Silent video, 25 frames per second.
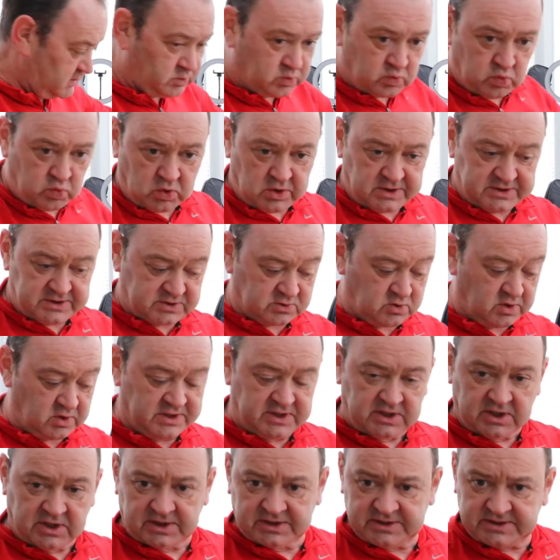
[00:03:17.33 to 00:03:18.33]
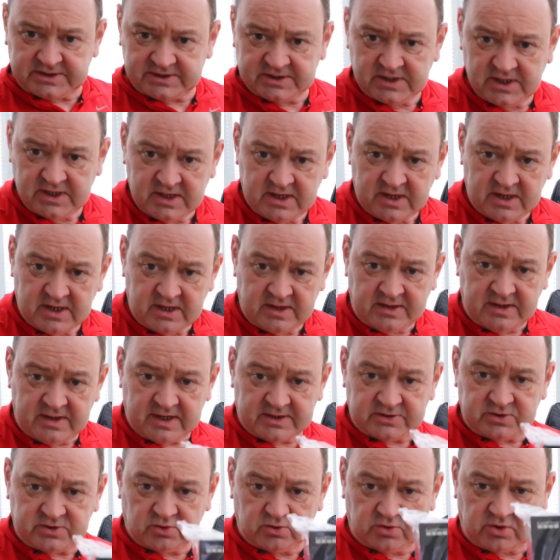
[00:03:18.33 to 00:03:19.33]
what is quite nice, the
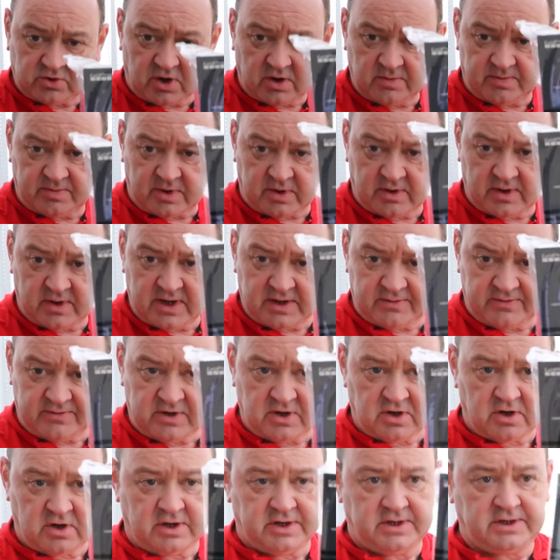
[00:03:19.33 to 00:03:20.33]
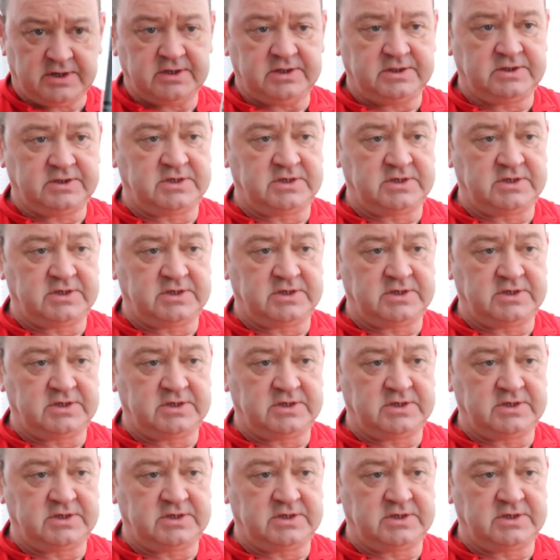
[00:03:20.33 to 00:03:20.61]
actual GoPro Hero 9